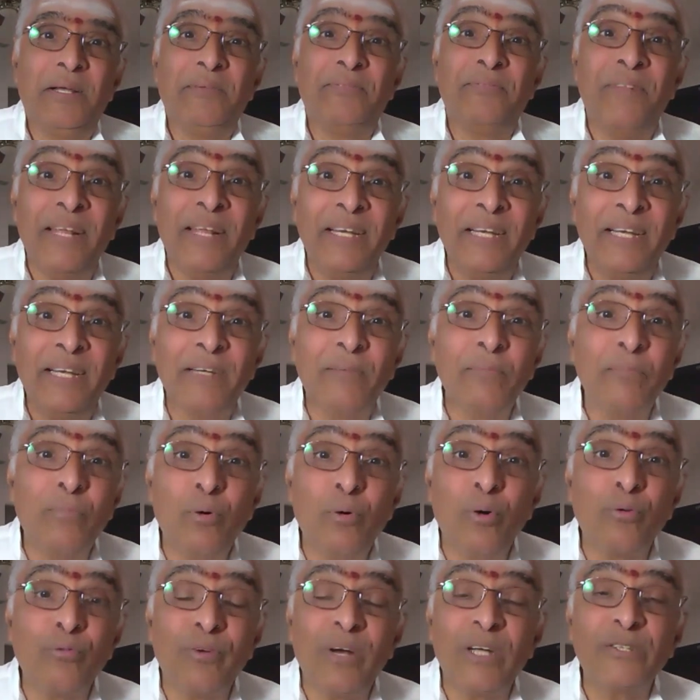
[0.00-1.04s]
if they need
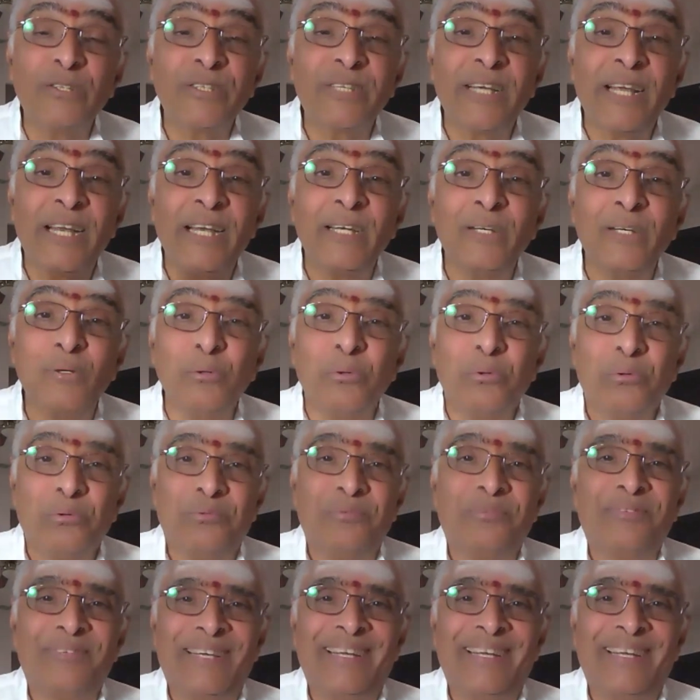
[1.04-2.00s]
more, what can I do?